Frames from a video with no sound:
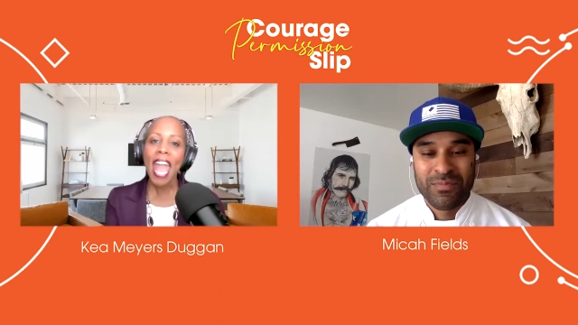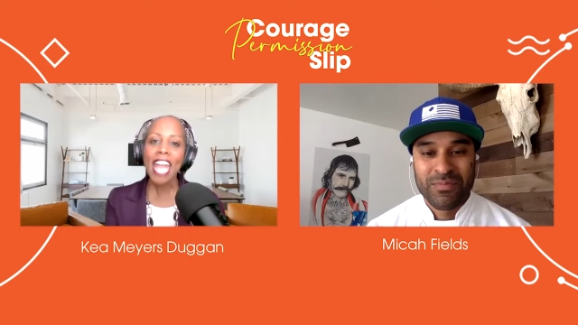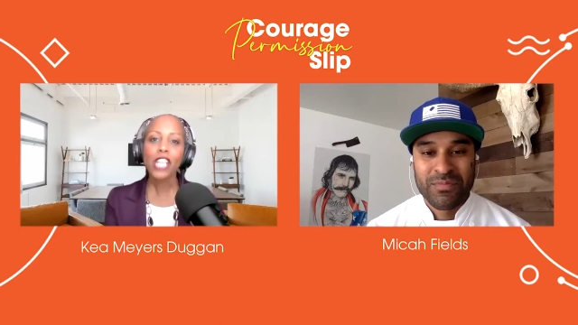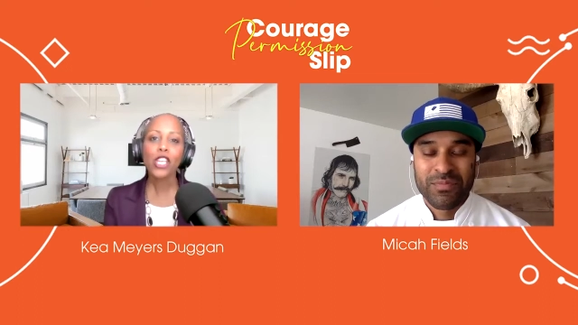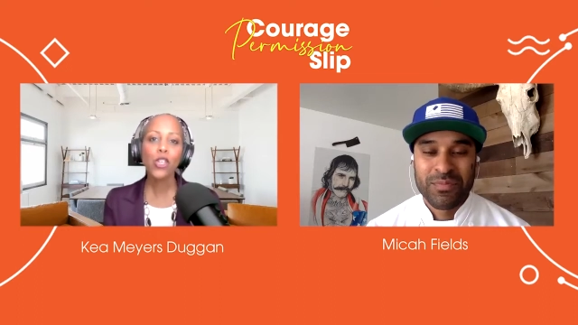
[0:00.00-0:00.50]

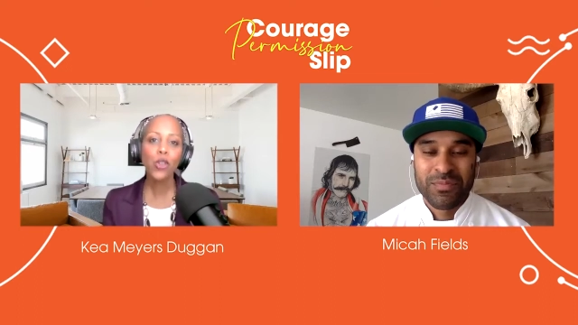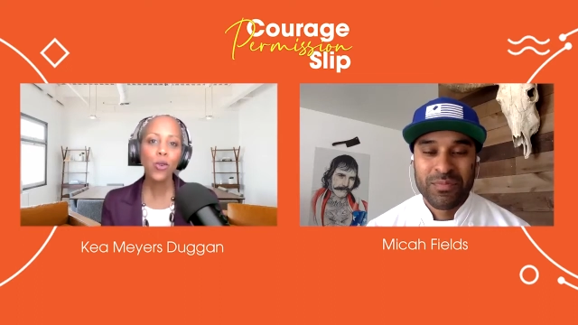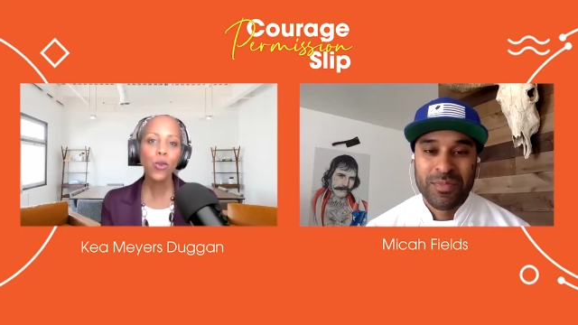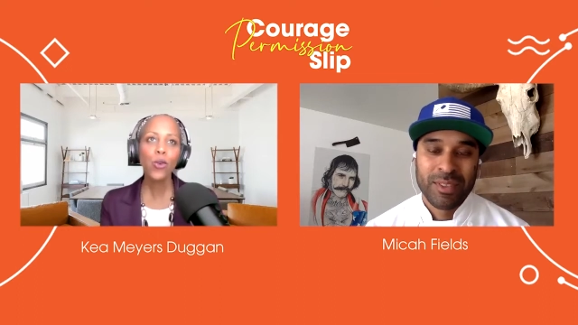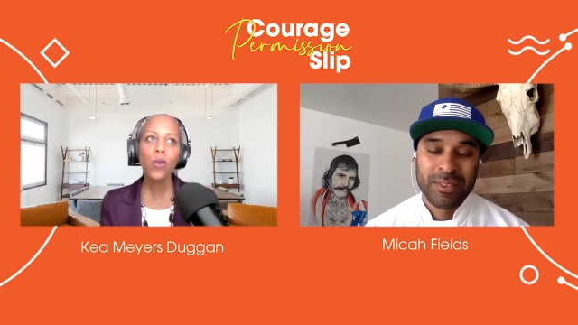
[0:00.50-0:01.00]
Speaker 1: And
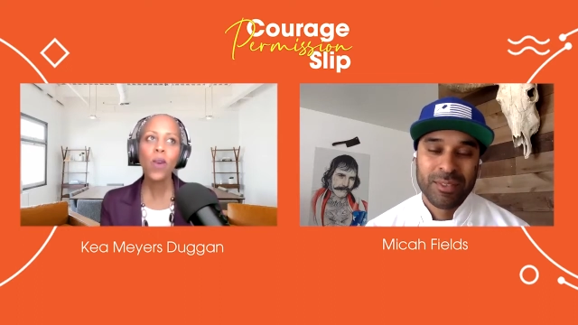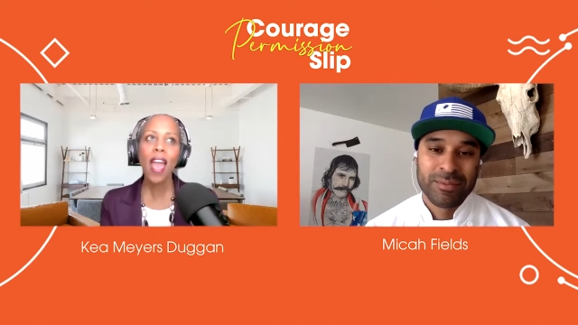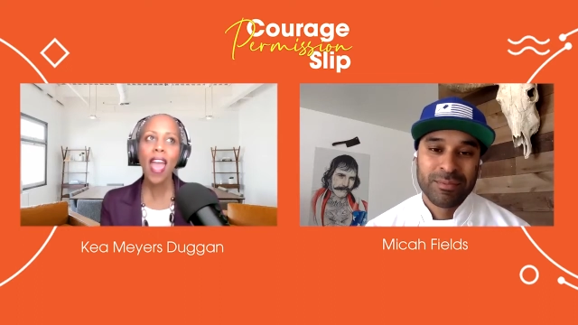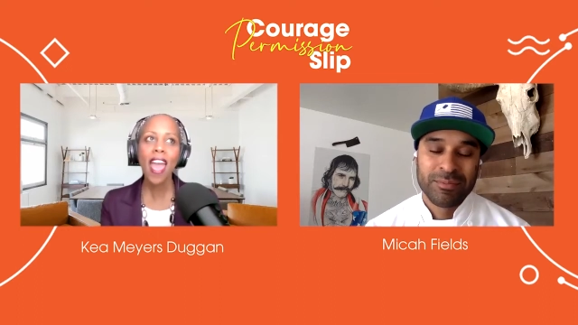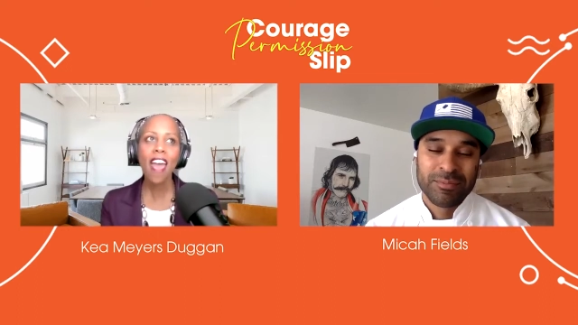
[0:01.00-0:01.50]
you
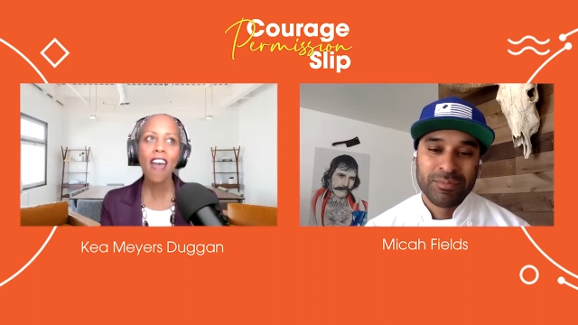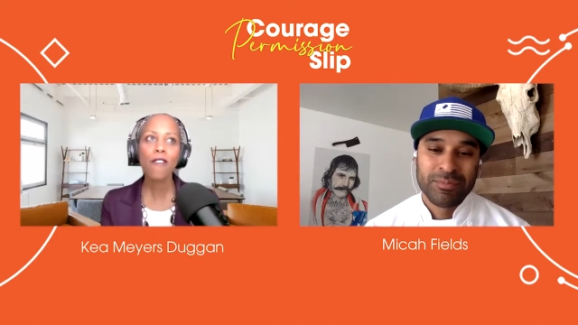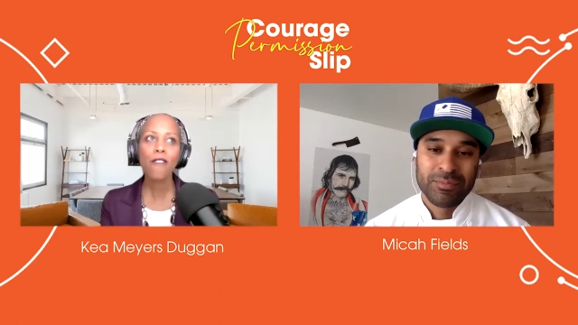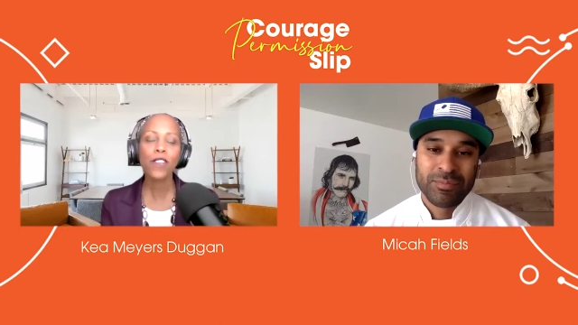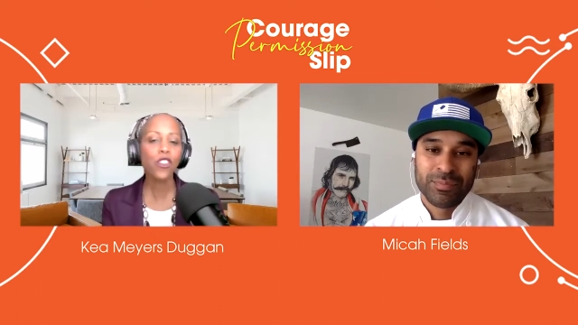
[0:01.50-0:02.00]

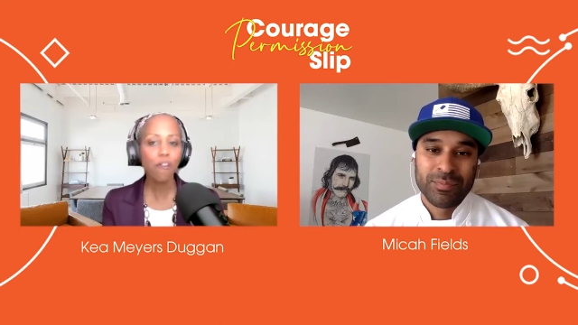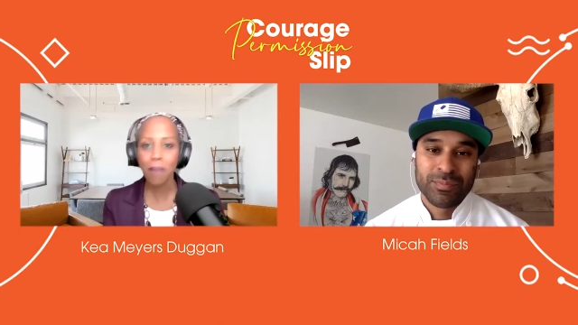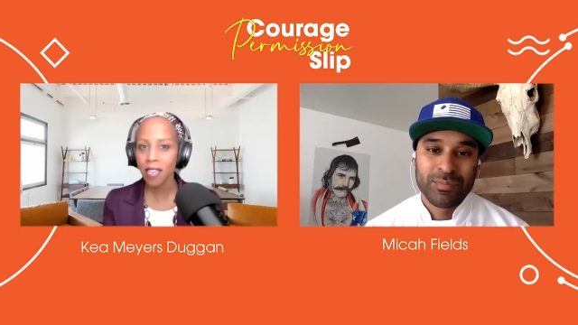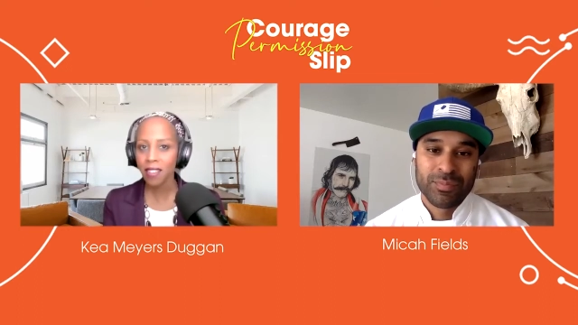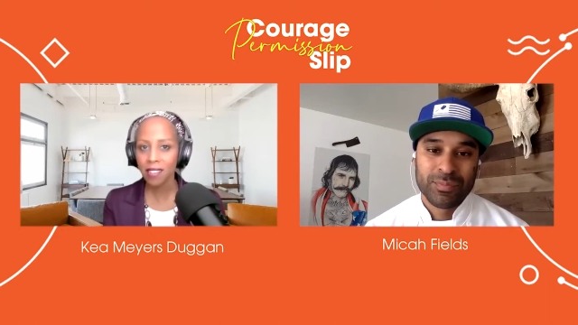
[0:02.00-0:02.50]
have,
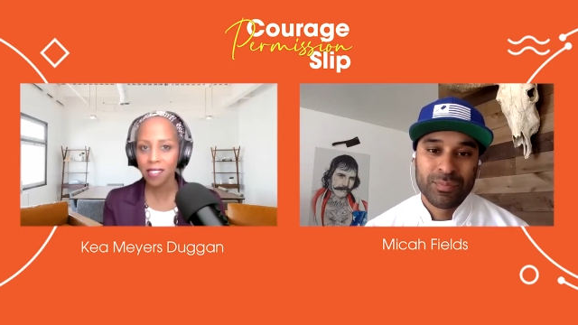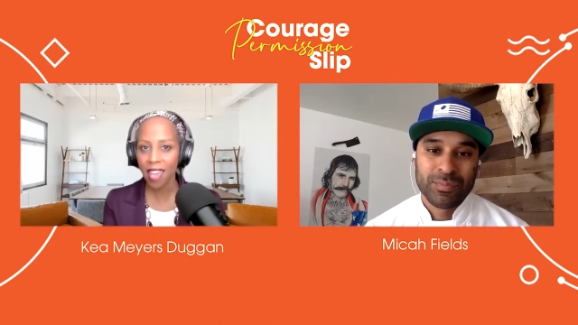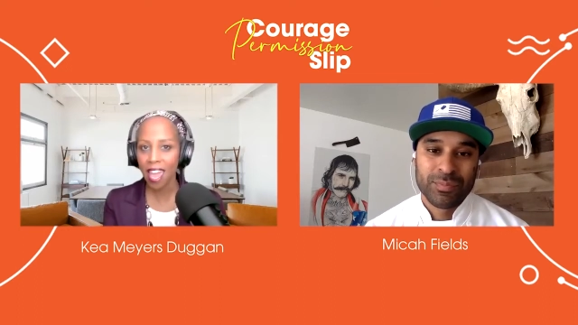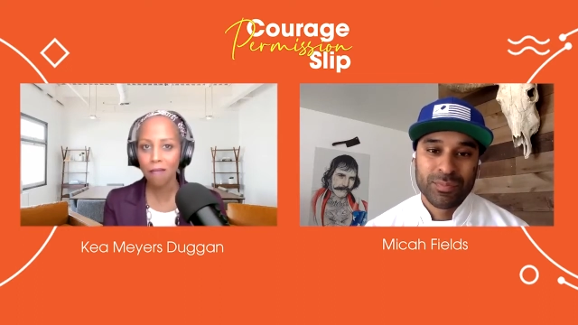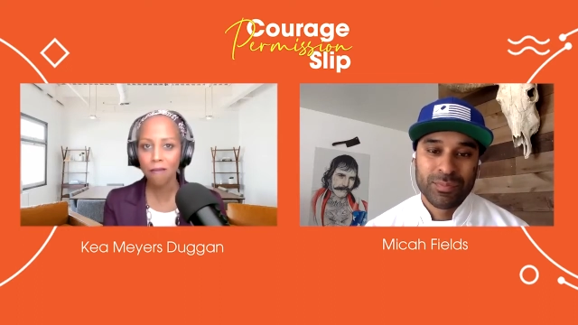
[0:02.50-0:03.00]
you've been in this
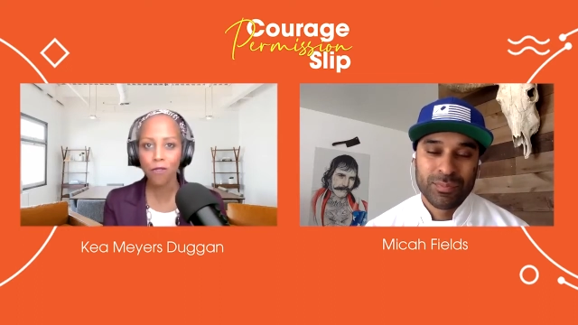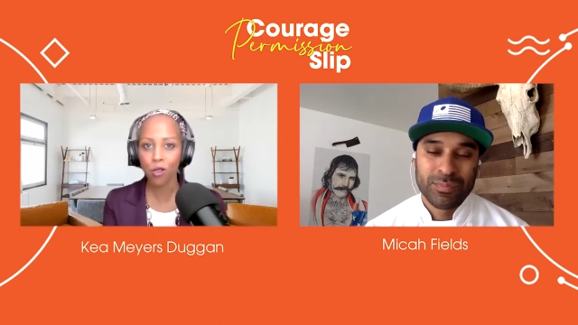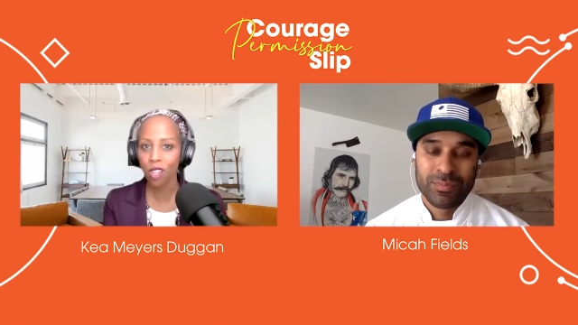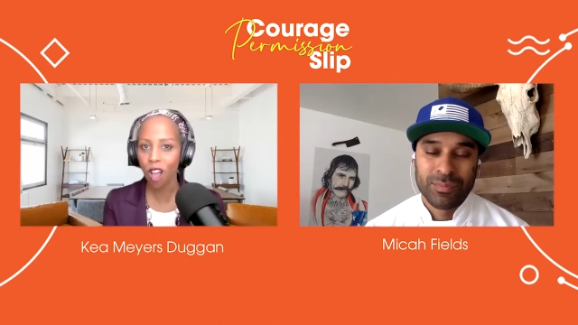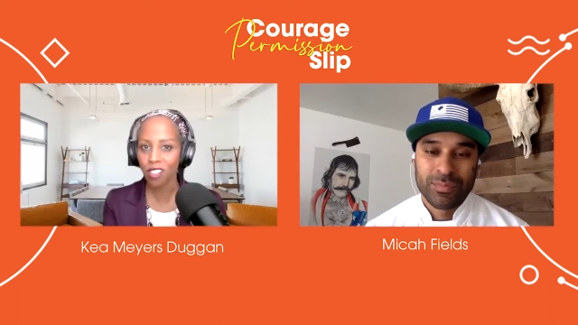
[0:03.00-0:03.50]
game
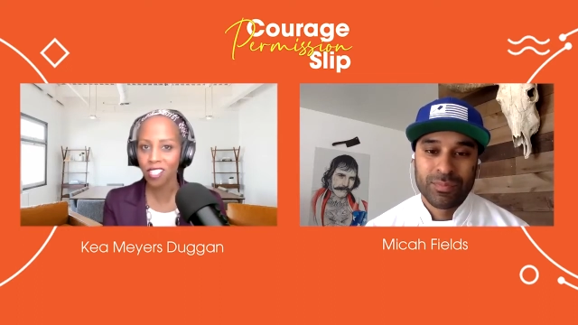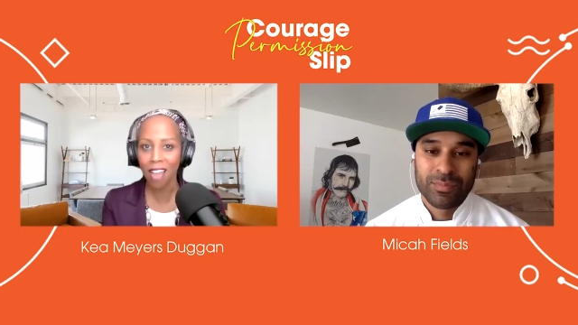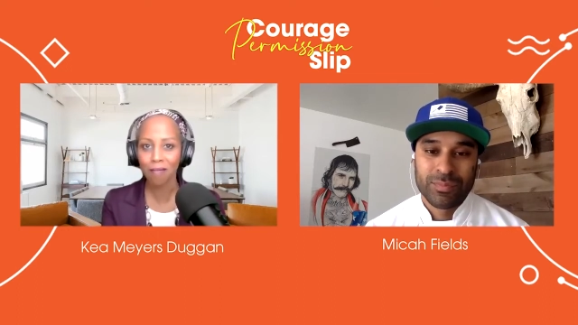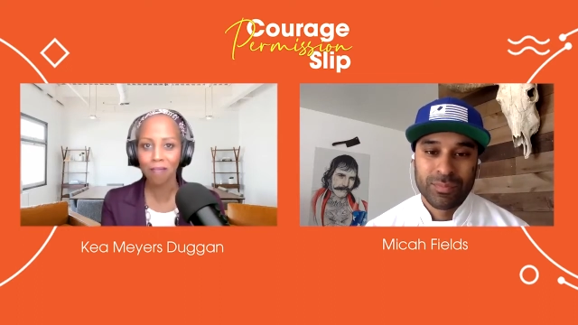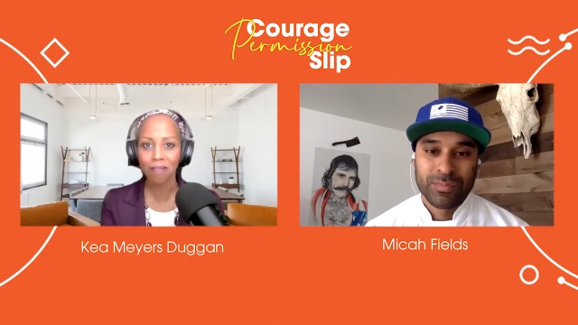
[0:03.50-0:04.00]
for a long
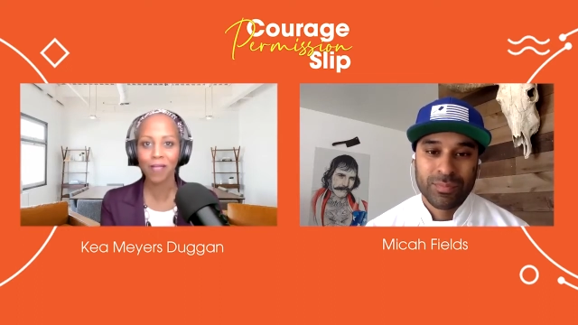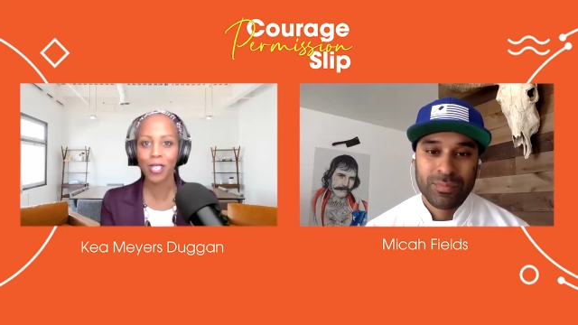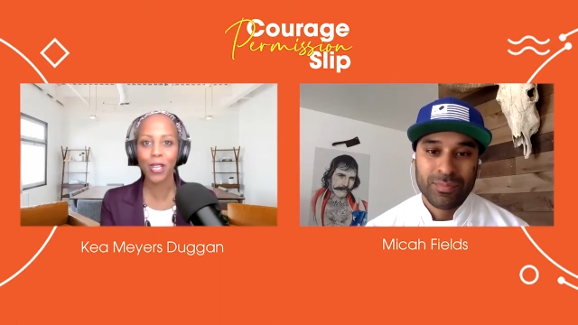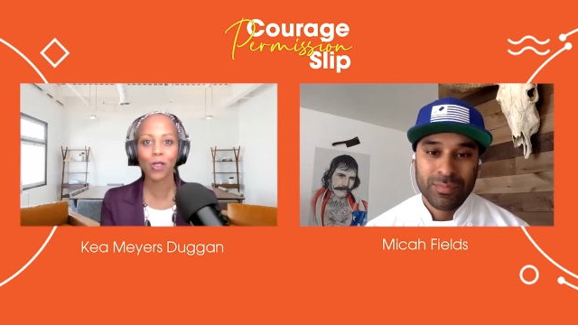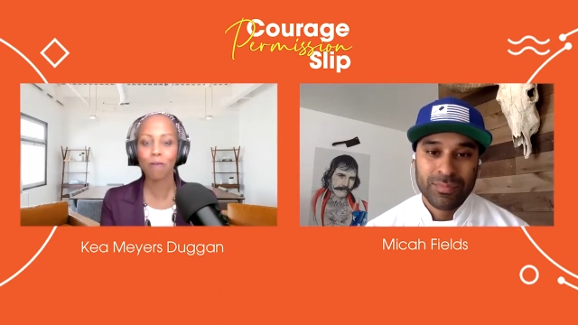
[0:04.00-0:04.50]
time,
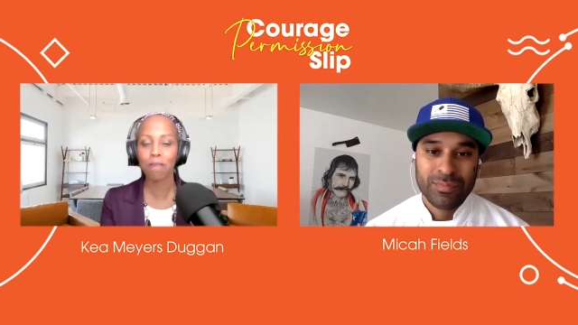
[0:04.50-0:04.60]
you know,